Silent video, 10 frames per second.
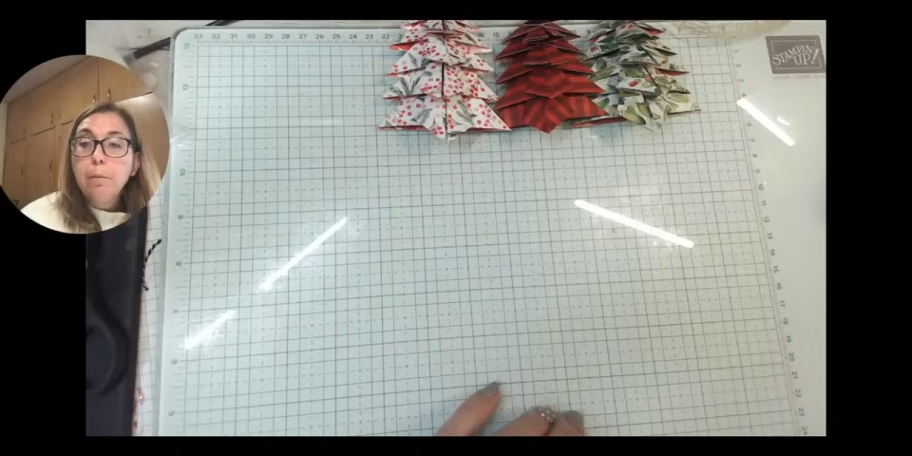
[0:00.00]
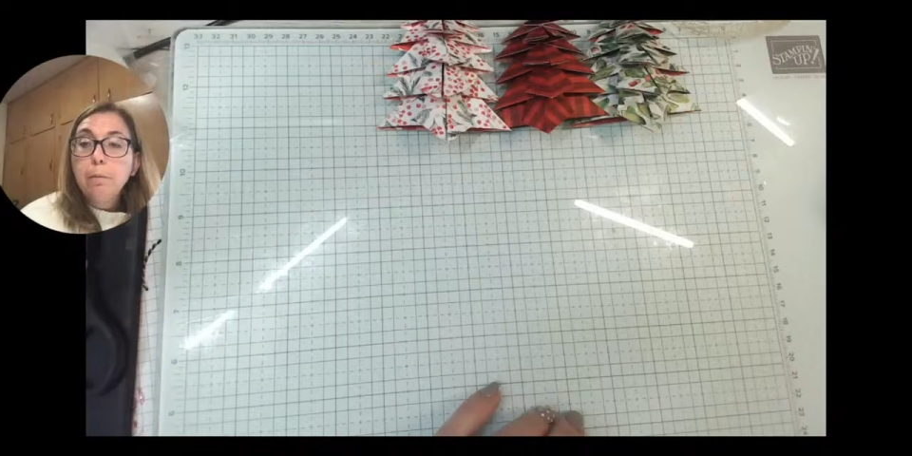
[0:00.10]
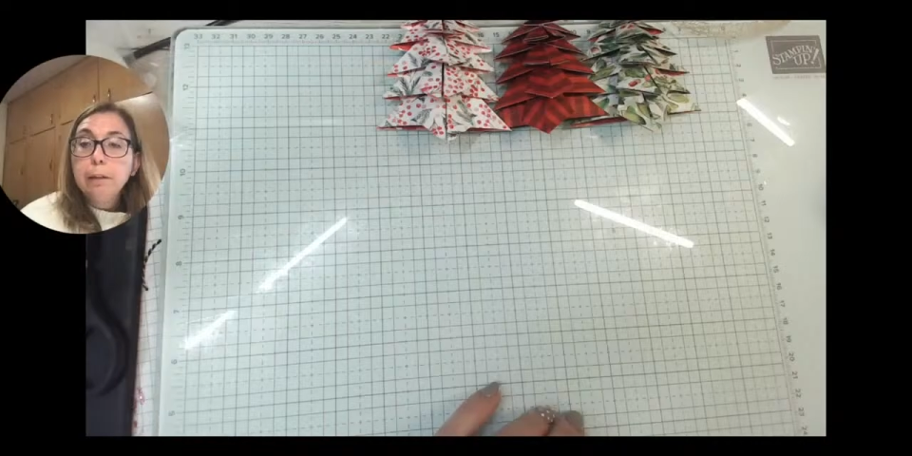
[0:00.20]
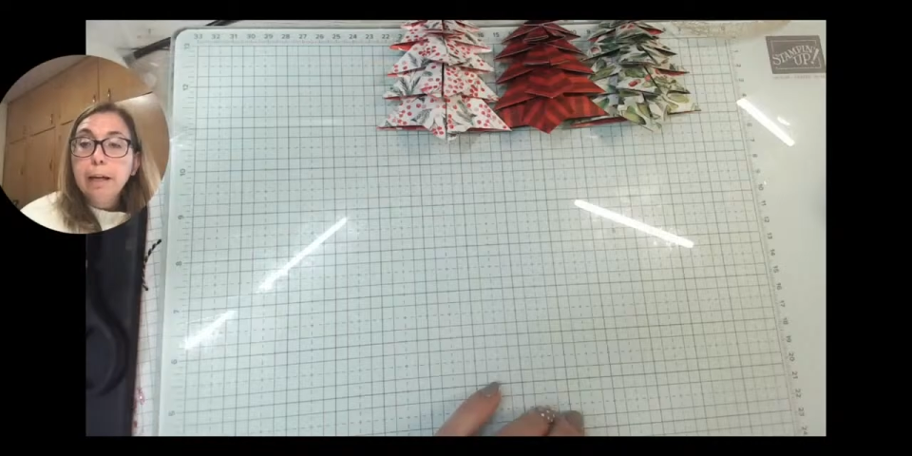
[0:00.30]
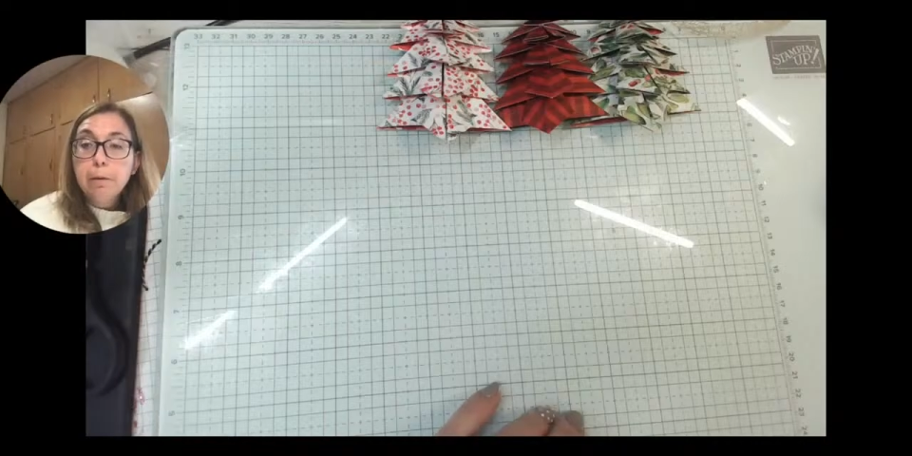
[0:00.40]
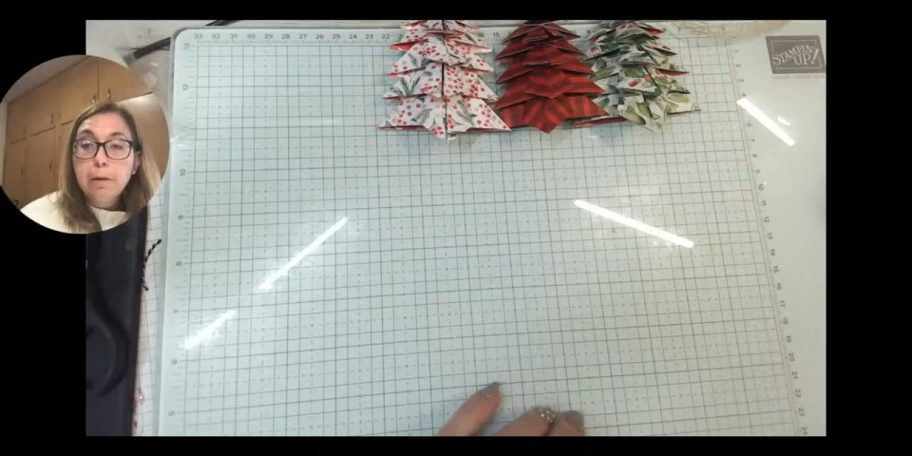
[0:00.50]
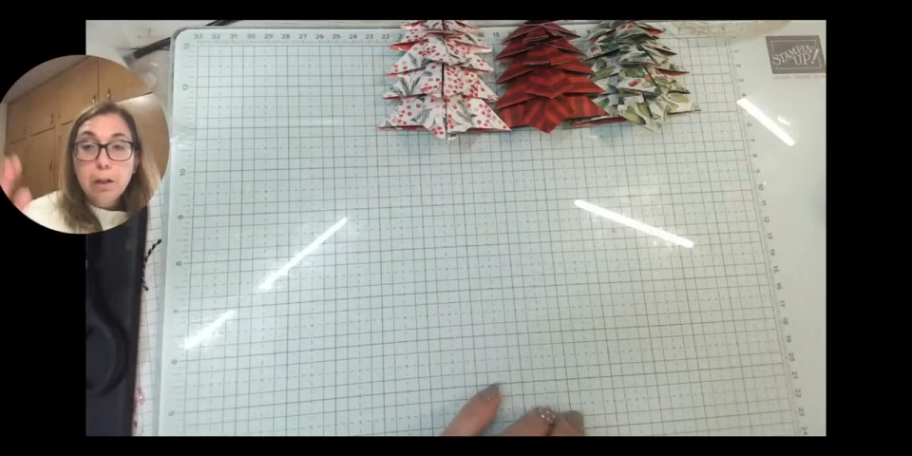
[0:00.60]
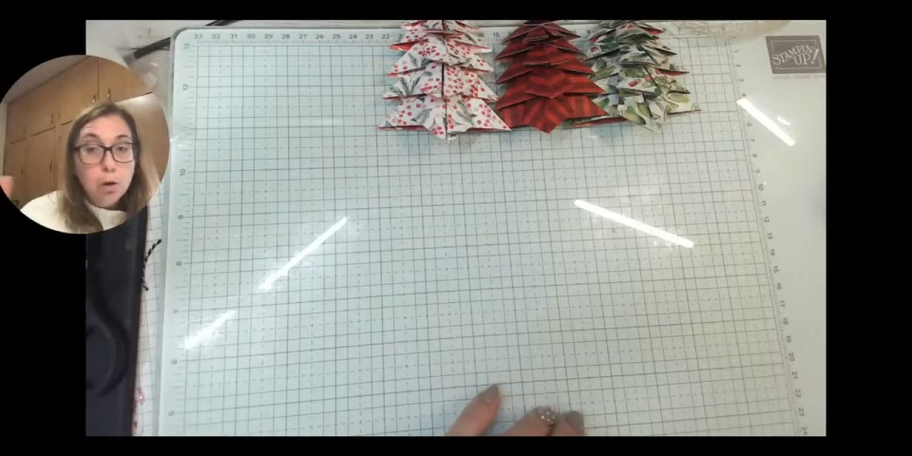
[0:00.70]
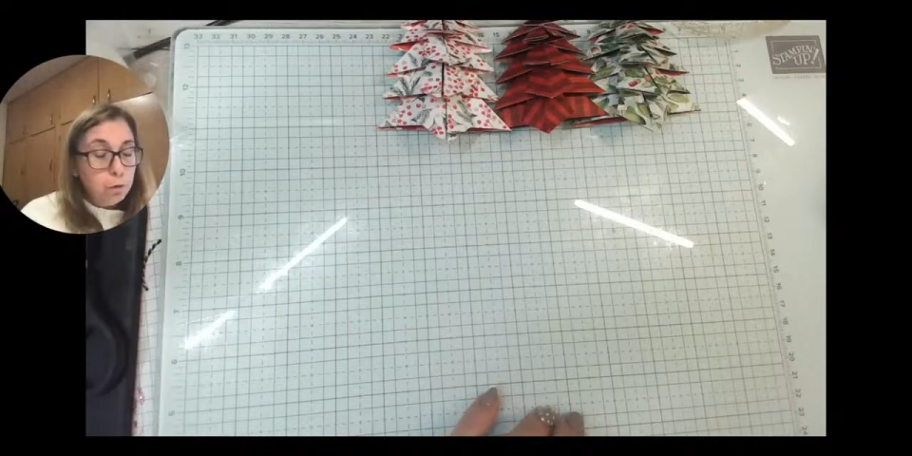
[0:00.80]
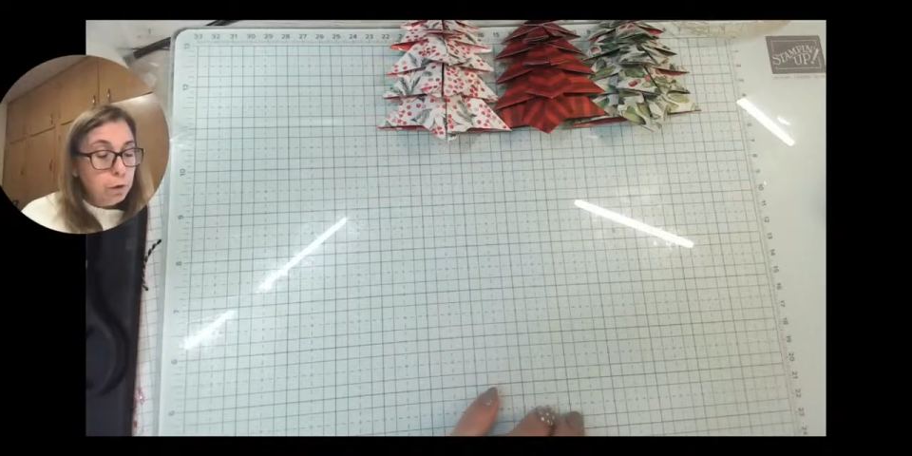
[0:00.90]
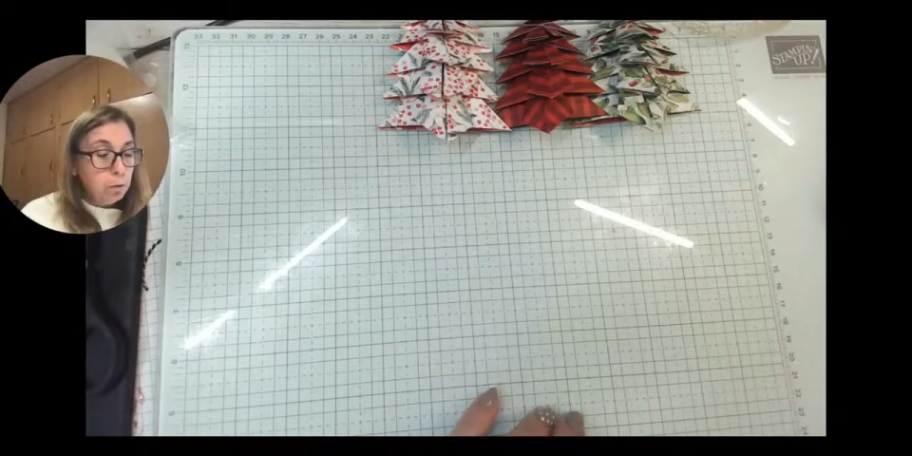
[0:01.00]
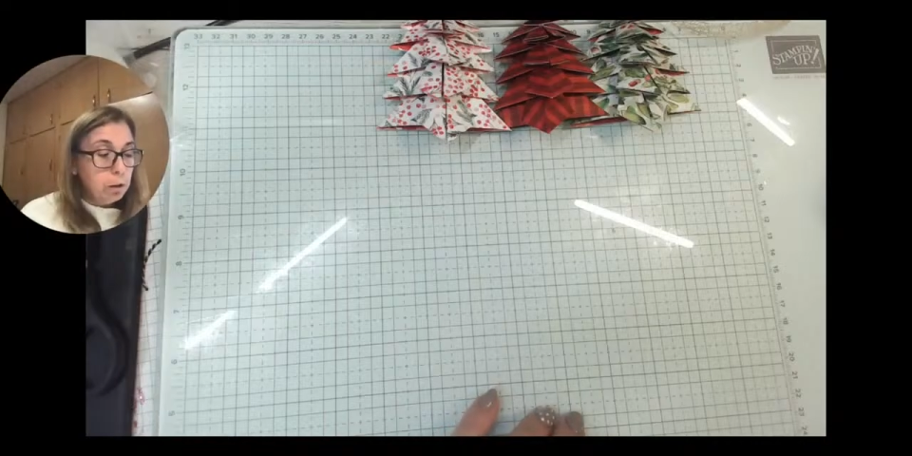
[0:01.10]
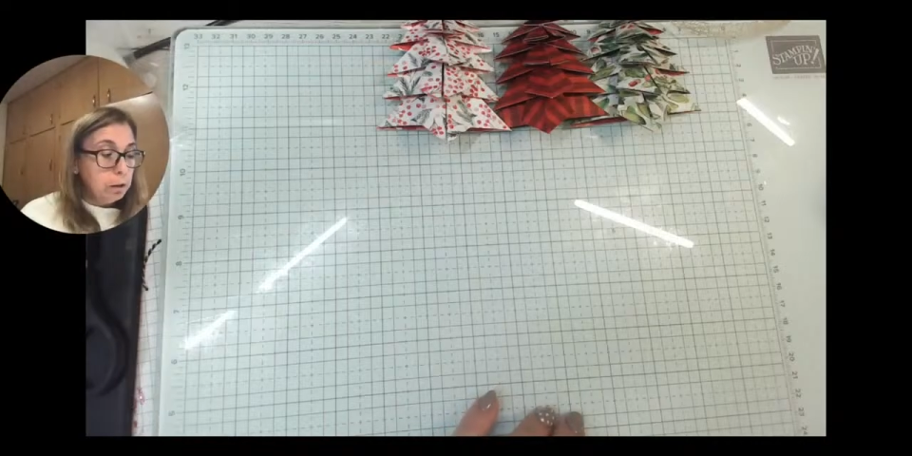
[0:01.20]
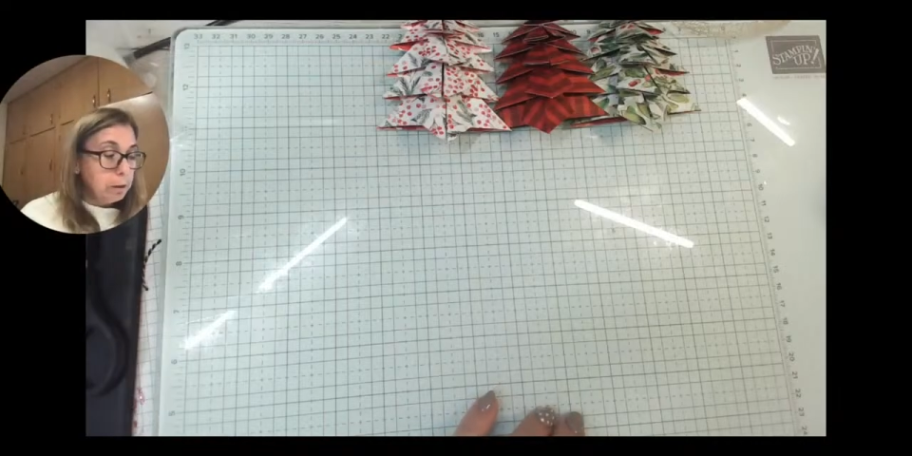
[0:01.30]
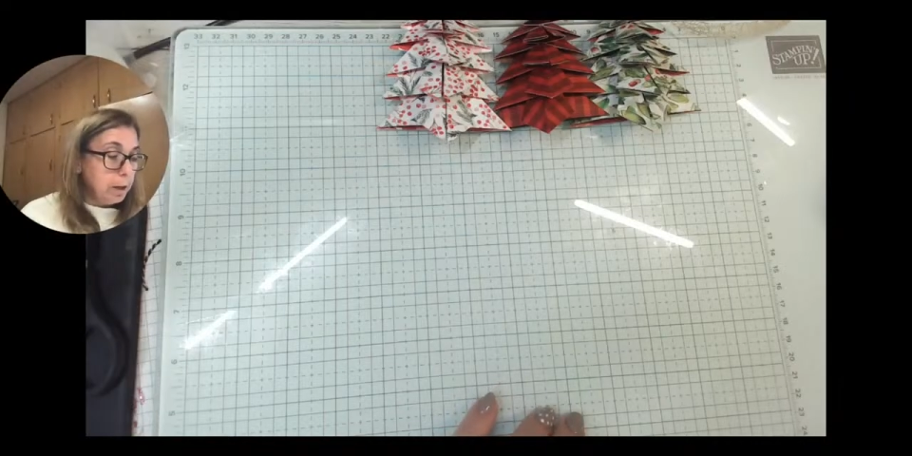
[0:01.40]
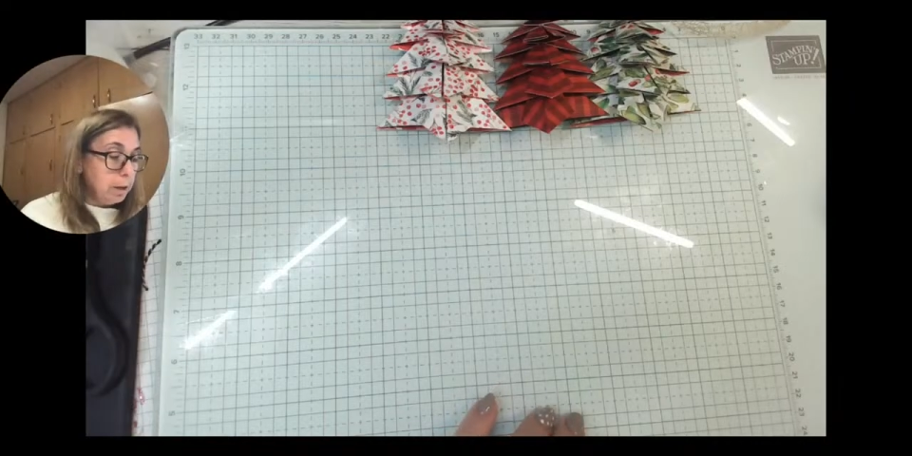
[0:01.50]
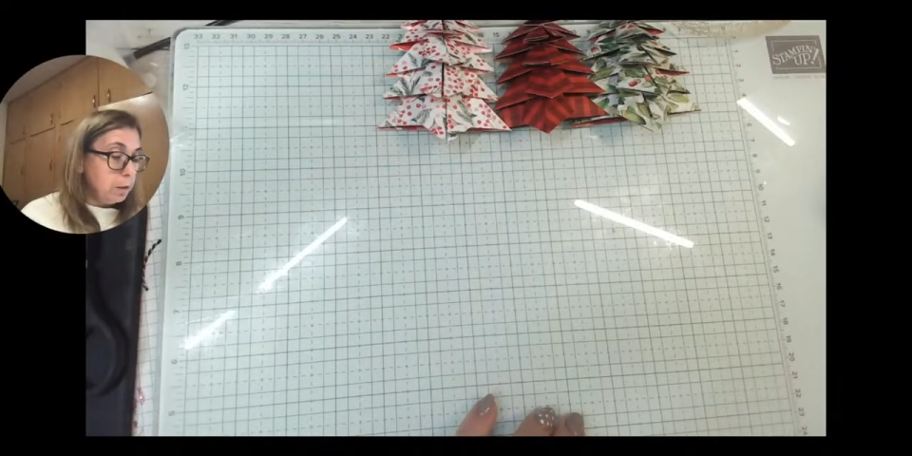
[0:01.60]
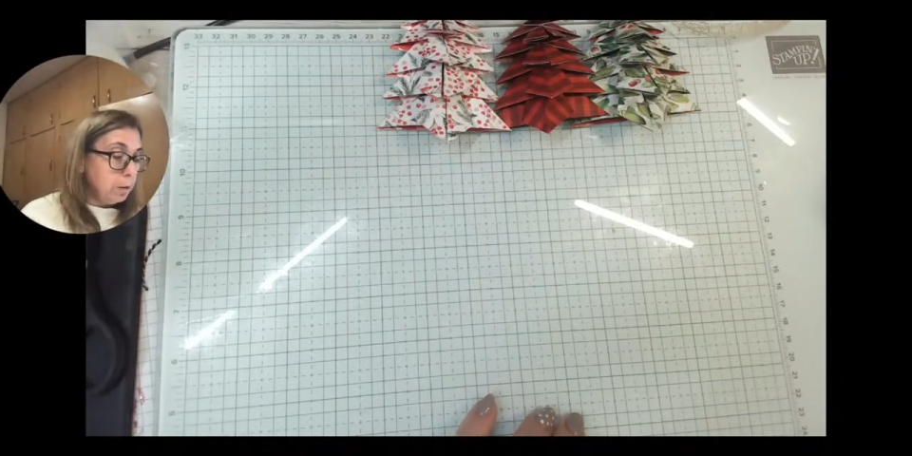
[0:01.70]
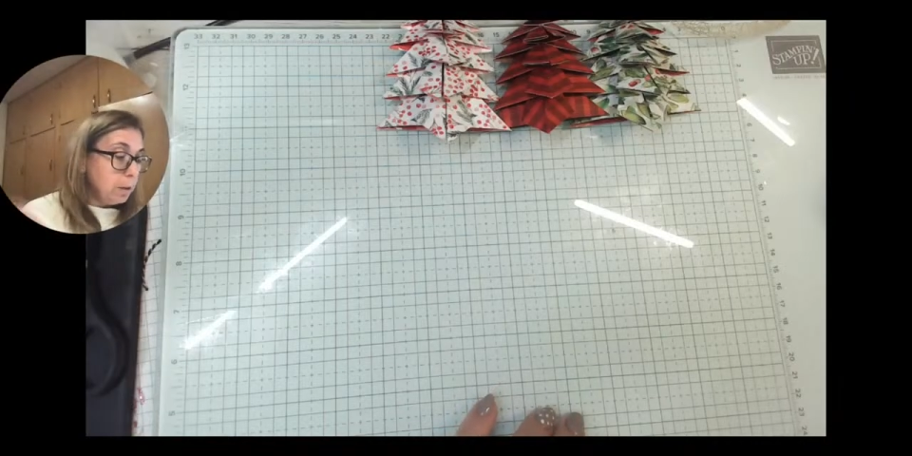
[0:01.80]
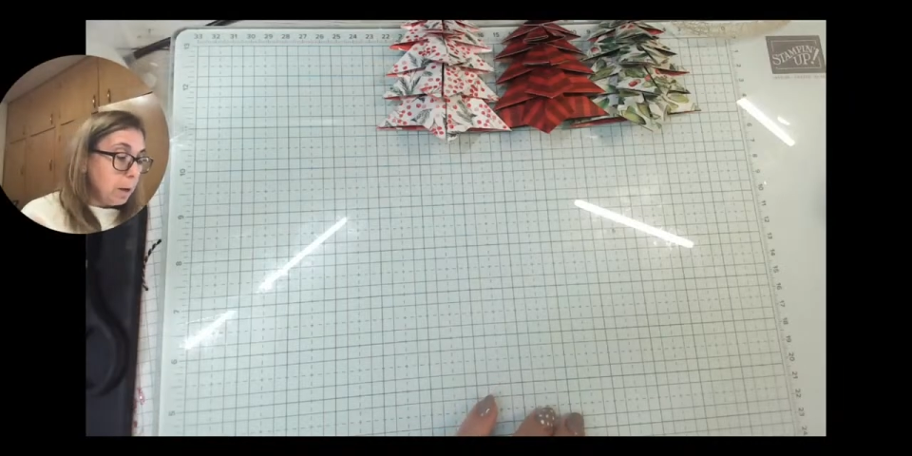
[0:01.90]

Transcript: letting me know if you want to learn how to do this.